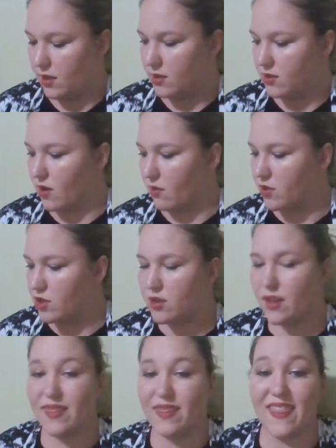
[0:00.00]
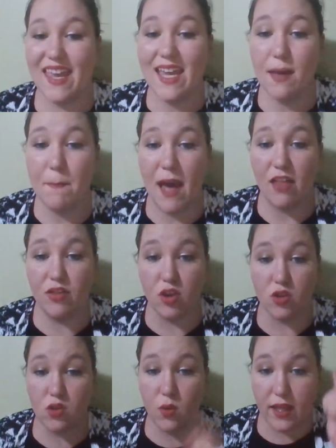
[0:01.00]
So I want you to think about
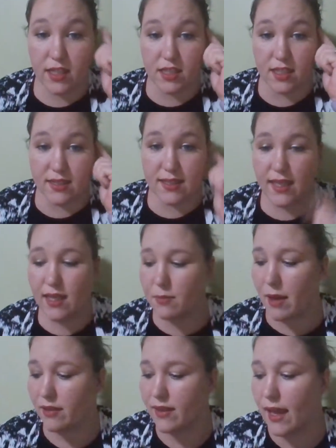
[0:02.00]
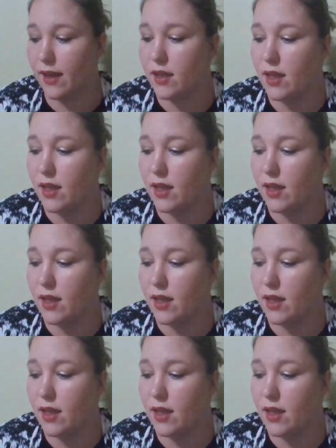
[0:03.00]
those questions. Think about that.